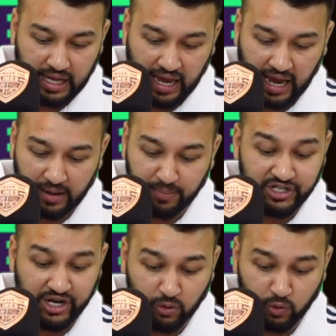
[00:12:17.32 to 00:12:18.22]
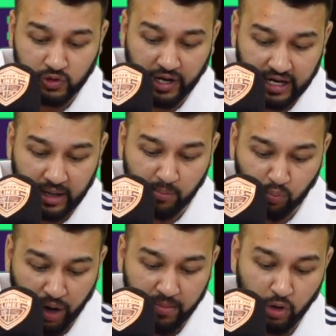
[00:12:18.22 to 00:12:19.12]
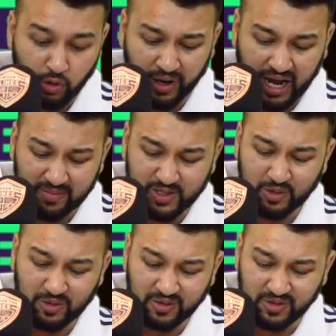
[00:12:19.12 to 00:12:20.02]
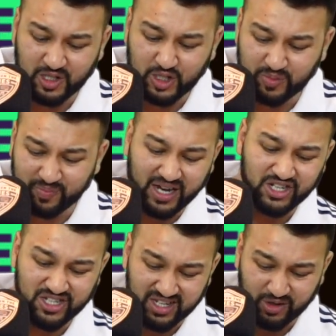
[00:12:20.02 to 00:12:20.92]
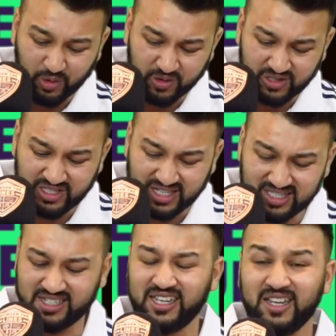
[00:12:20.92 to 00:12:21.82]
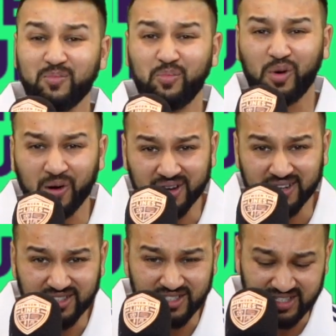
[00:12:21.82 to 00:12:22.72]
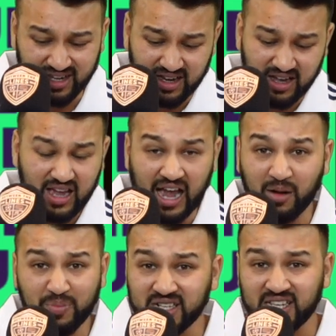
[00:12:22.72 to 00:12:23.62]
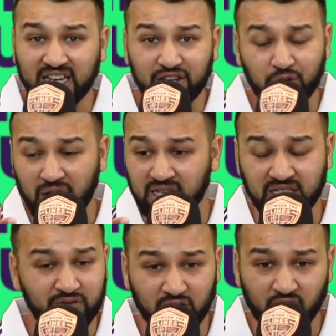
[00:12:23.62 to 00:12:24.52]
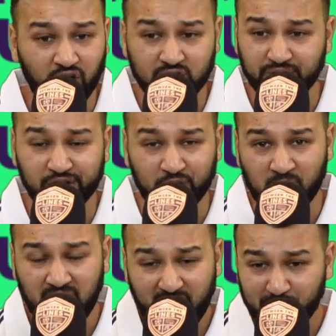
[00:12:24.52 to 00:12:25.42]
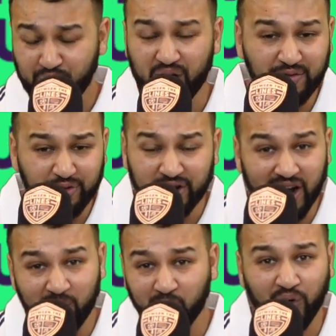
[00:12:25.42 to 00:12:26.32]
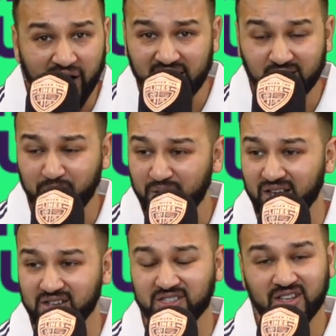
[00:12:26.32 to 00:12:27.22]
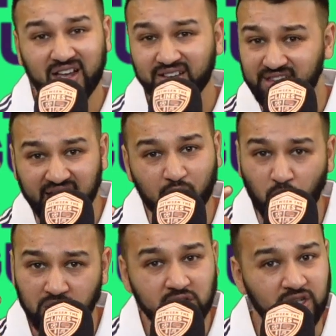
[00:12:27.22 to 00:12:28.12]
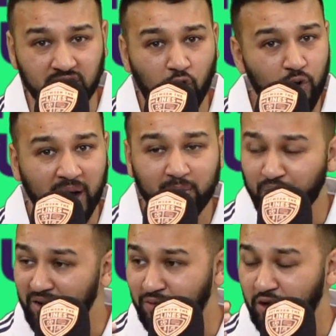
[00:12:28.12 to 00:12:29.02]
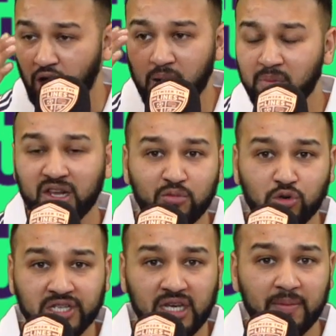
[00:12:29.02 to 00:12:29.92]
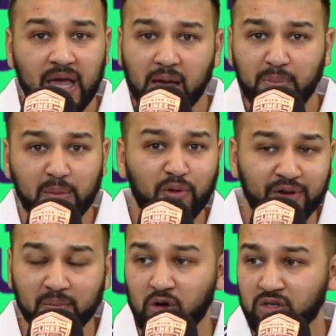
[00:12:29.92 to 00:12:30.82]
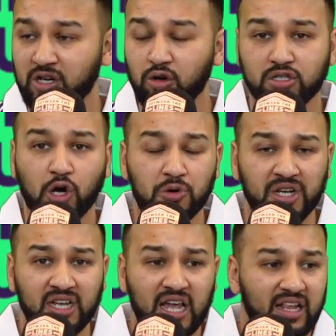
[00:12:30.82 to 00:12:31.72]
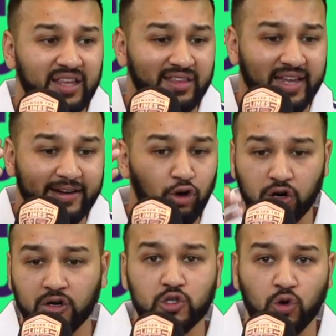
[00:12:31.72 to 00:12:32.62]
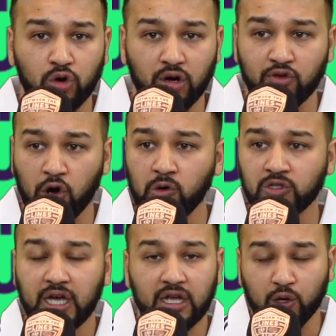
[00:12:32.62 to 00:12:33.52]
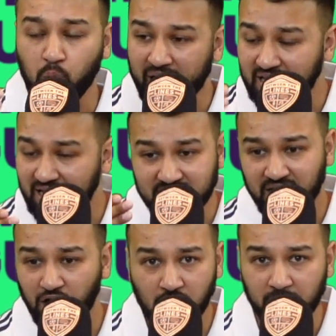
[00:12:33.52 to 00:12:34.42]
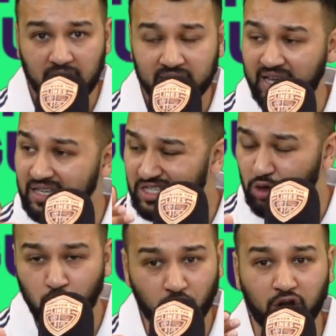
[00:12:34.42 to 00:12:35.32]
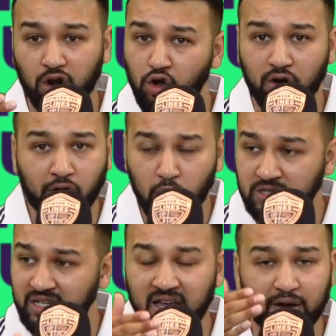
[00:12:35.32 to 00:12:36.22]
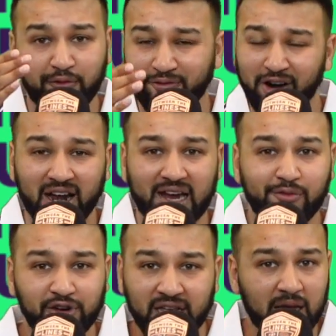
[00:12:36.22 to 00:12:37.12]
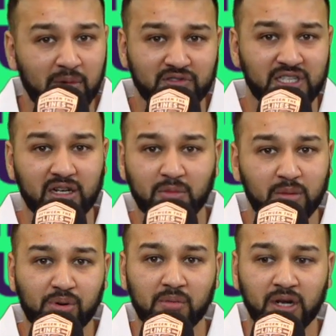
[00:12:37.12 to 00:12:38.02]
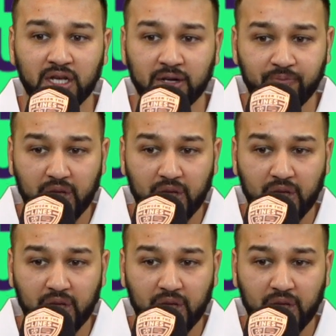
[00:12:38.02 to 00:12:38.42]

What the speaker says: And Midjan also had Mbeumo, who absolutely smashed it. He got 16 points. And I've been telling you guys, even in the last video, Brentford and Brighton picks, they're the ones to go, man. Brentford are an unbelievable team. People think because they got Tony that they're not going to score a lot of goals. The way they're set up, they score a lot of goals, and they're a threat every game I've seen them in the Premier League.